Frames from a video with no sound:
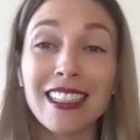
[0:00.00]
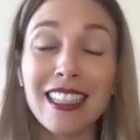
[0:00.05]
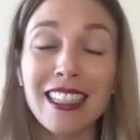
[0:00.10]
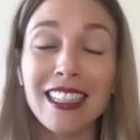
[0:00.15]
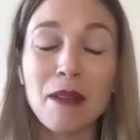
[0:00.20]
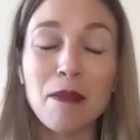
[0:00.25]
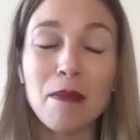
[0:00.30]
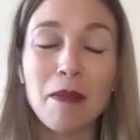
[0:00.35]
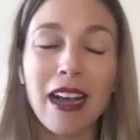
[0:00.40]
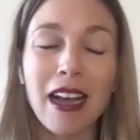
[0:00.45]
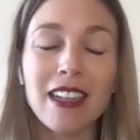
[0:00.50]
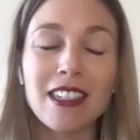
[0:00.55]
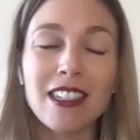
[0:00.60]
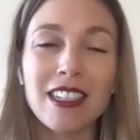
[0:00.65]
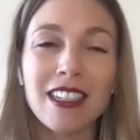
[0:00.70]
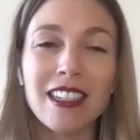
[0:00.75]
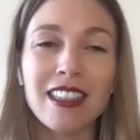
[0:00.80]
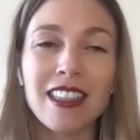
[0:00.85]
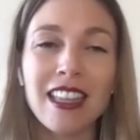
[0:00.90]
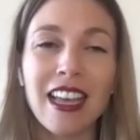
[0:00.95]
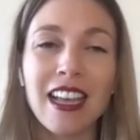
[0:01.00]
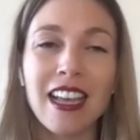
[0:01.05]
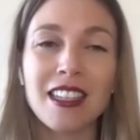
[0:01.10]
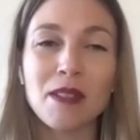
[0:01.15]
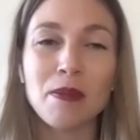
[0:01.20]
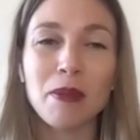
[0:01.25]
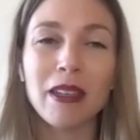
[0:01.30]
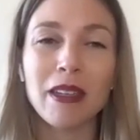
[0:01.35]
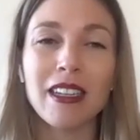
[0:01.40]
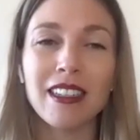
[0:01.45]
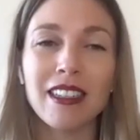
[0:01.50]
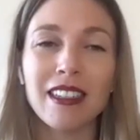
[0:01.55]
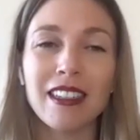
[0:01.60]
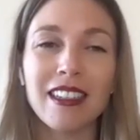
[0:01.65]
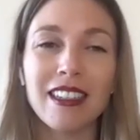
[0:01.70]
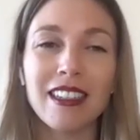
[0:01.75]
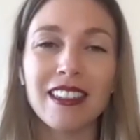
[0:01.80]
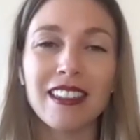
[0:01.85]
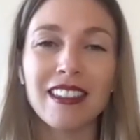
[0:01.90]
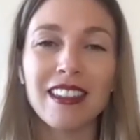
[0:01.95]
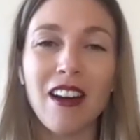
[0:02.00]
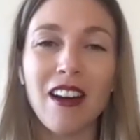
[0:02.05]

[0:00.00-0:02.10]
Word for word: Like, the magic that has been in